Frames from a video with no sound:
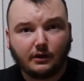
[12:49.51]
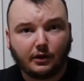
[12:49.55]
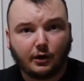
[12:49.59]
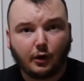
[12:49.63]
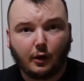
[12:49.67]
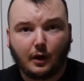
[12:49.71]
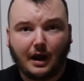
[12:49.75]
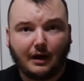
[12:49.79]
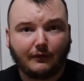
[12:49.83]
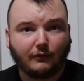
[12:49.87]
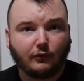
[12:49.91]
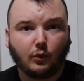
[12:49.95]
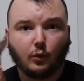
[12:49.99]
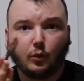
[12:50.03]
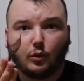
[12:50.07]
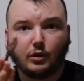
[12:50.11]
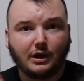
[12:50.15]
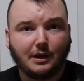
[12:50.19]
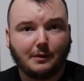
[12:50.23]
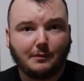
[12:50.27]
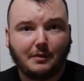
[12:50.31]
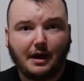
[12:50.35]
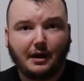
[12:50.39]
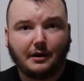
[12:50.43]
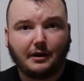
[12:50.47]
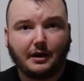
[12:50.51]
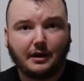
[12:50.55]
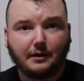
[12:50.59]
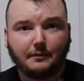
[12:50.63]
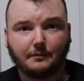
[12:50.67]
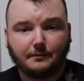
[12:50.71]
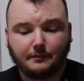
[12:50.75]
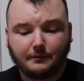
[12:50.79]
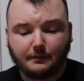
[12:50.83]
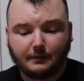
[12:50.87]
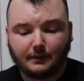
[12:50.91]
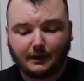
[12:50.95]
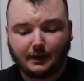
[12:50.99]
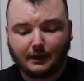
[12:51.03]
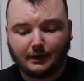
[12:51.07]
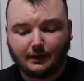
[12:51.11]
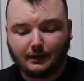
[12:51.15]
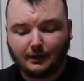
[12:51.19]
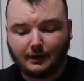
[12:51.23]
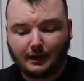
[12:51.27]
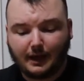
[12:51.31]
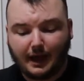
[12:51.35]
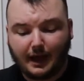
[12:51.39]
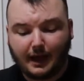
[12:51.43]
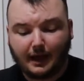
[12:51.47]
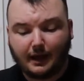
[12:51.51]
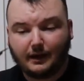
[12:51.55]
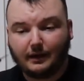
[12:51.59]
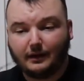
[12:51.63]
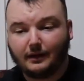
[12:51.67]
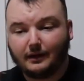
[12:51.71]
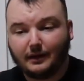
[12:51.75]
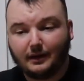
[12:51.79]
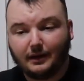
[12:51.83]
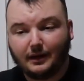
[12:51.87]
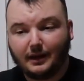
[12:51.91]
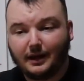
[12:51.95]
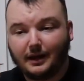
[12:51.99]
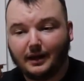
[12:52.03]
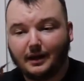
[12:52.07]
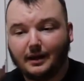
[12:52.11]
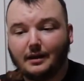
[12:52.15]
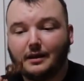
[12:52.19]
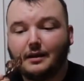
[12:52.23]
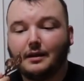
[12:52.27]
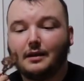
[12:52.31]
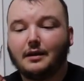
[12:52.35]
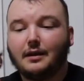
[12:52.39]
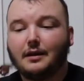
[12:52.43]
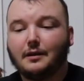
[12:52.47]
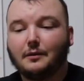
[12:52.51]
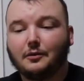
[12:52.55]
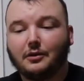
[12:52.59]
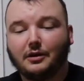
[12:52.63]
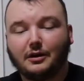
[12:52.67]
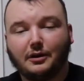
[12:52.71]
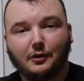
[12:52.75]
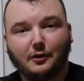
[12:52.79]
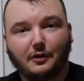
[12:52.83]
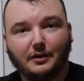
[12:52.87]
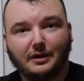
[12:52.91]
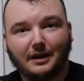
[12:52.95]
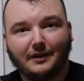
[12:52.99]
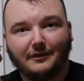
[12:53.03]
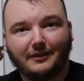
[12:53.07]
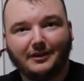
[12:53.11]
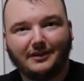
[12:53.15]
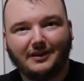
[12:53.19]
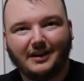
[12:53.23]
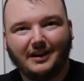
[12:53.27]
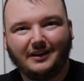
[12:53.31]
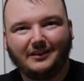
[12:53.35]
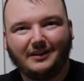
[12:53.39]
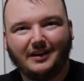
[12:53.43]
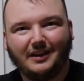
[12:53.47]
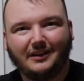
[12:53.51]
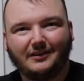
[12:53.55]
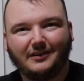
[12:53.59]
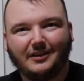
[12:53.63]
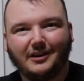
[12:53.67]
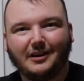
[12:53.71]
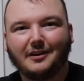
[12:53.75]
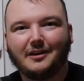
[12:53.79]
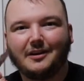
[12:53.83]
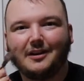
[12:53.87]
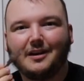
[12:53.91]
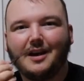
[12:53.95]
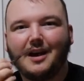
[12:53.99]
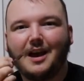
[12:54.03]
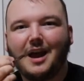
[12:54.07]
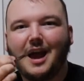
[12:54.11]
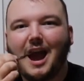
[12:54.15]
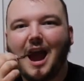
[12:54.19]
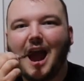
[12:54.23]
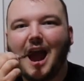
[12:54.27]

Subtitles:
You don't have to worry about it. And we're going to go ahead and give it a taste test here.